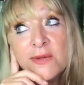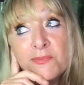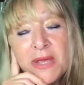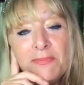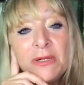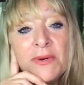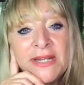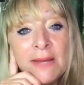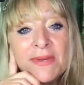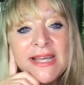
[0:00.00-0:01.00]
people went
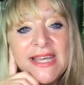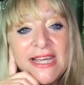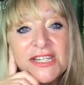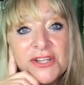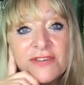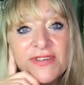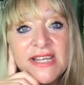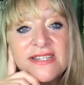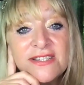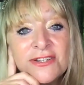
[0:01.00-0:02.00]
up and kicked over
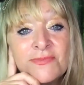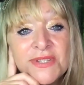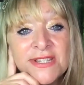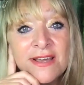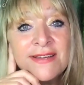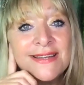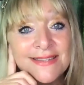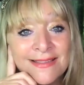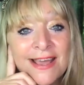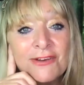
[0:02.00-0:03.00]
his tombstone.
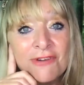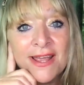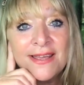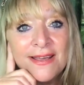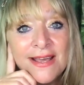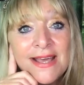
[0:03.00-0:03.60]
Isn't that great?